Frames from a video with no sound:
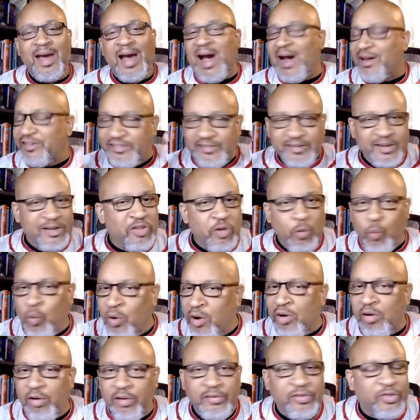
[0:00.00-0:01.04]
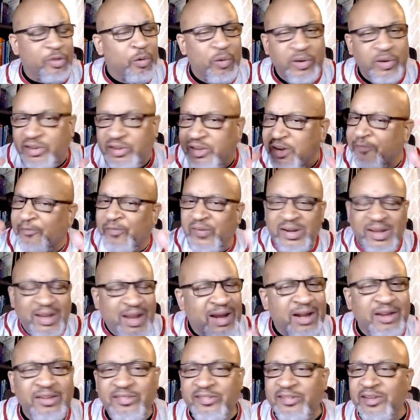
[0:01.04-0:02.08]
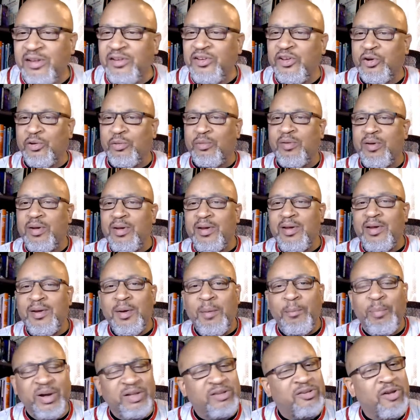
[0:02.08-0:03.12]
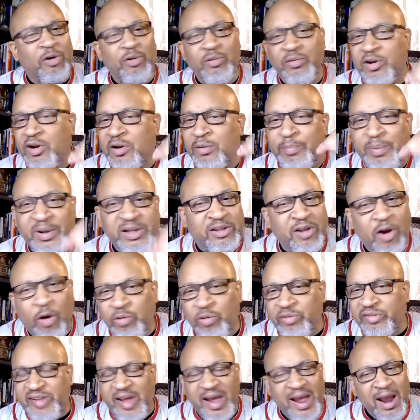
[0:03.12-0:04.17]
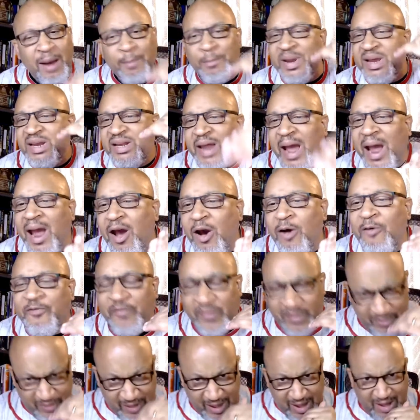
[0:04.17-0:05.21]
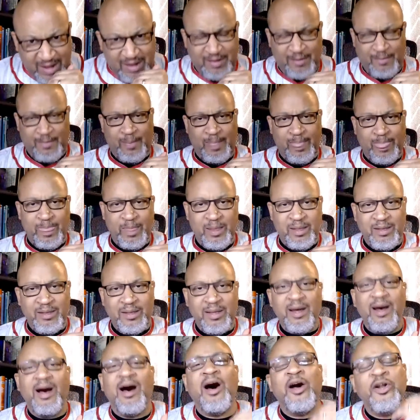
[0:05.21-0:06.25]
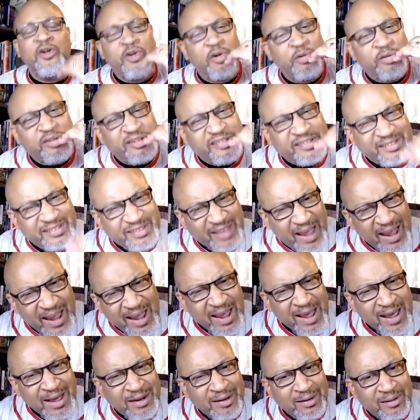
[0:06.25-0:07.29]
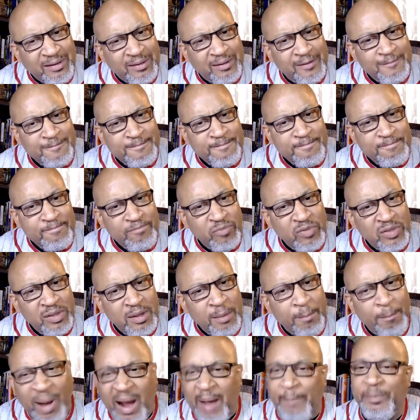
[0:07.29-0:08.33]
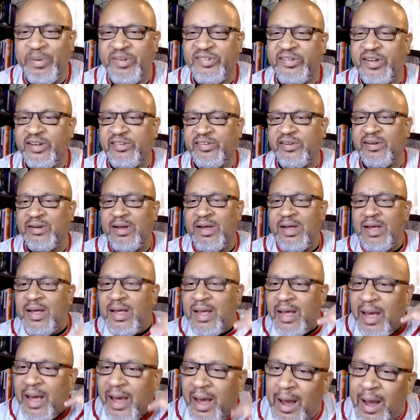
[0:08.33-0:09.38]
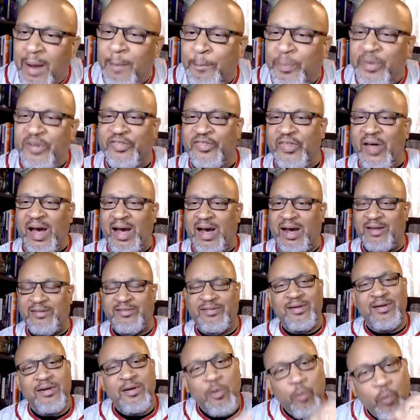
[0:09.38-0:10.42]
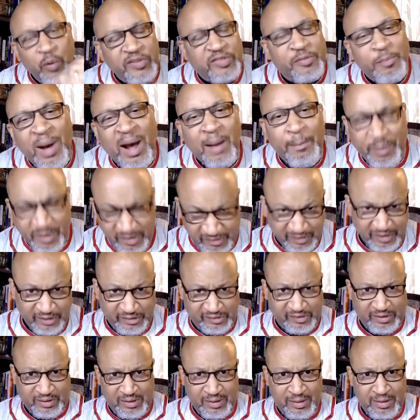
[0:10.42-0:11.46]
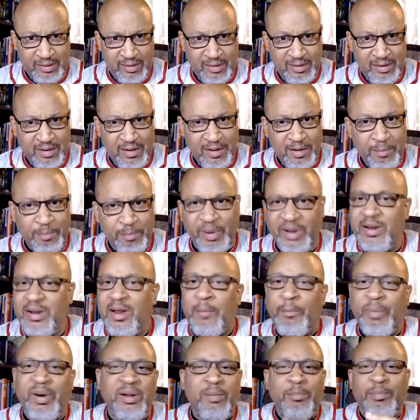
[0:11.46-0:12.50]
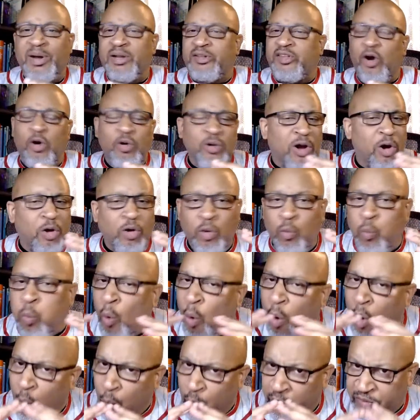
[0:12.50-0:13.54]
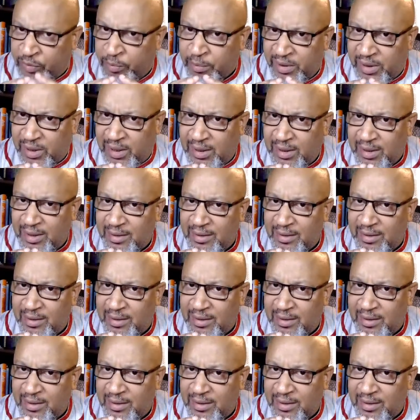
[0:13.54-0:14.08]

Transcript: I see the world through a different lens than you, but don't tear me down for that. Understand my position. Empathize with my position, but don't go to war with me